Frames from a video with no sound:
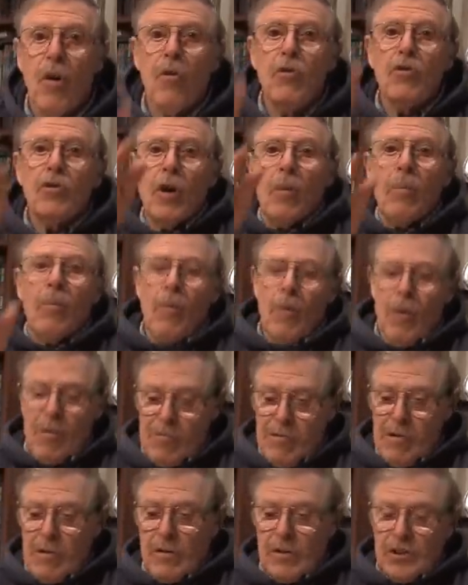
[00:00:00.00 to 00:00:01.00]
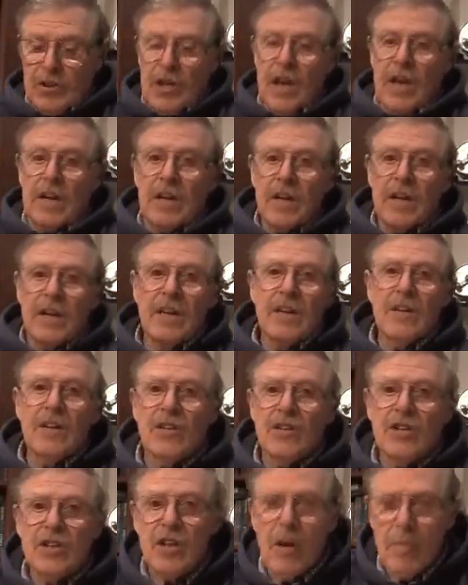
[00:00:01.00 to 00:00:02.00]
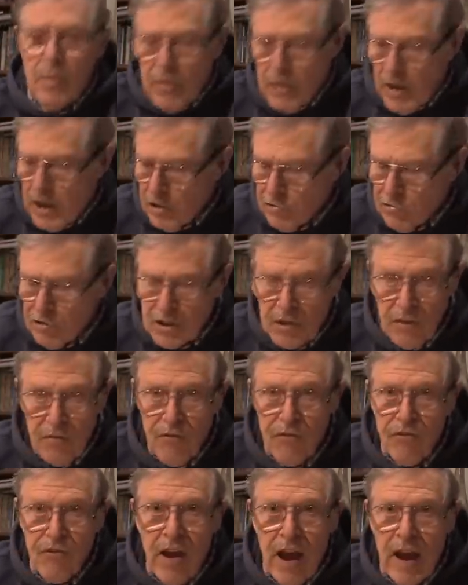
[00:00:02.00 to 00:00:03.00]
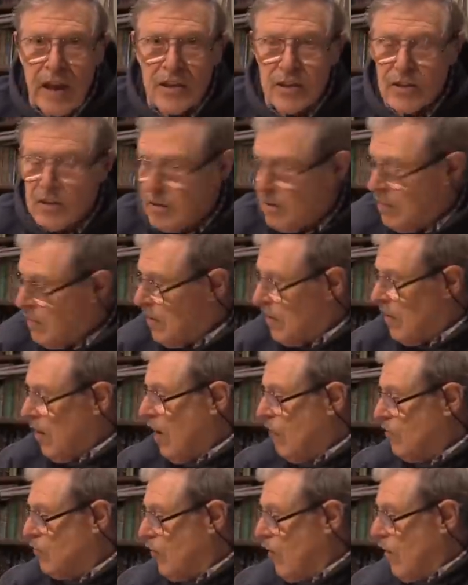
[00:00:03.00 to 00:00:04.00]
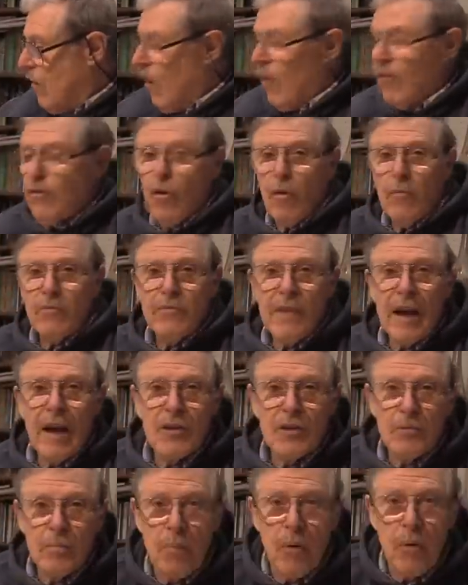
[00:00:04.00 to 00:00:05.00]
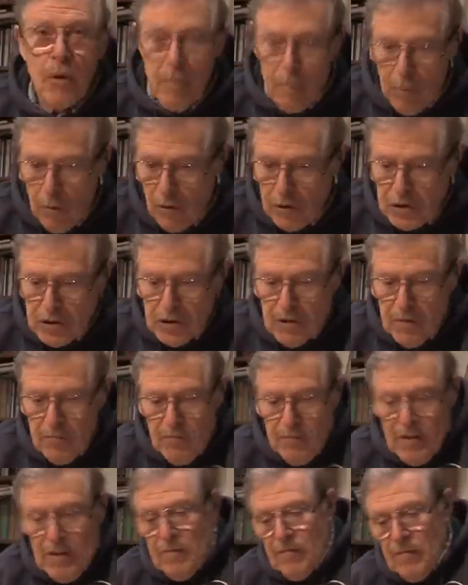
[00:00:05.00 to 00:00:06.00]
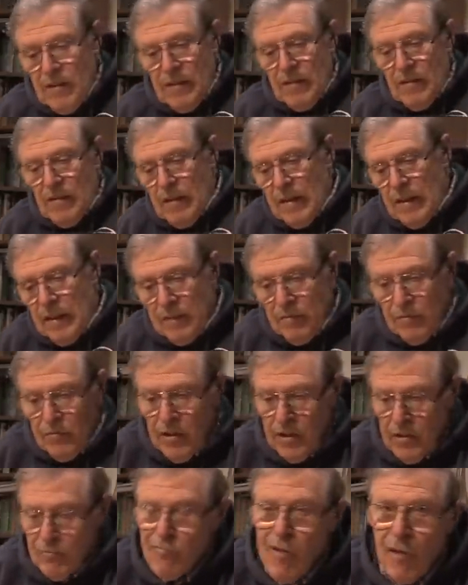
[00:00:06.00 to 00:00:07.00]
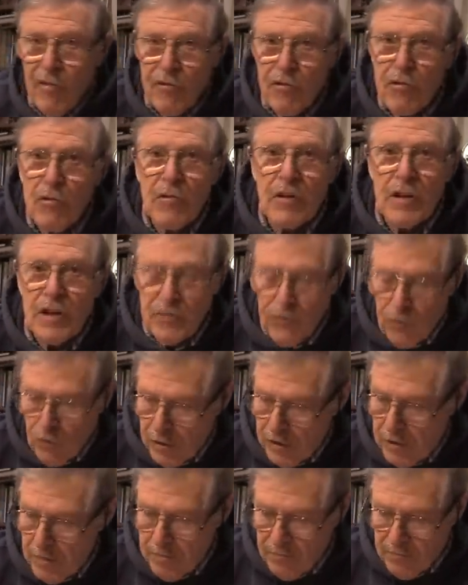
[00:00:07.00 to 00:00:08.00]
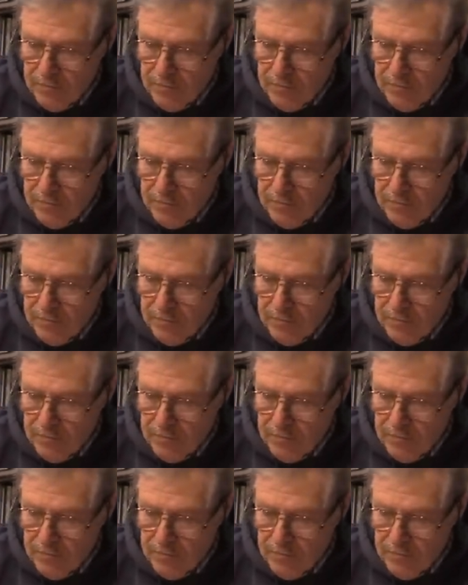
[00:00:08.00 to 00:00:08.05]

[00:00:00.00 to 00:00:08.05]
On top of what Grant said, some of the interesting facts, I've, I've got them down as bullet points. Let's run through these for you.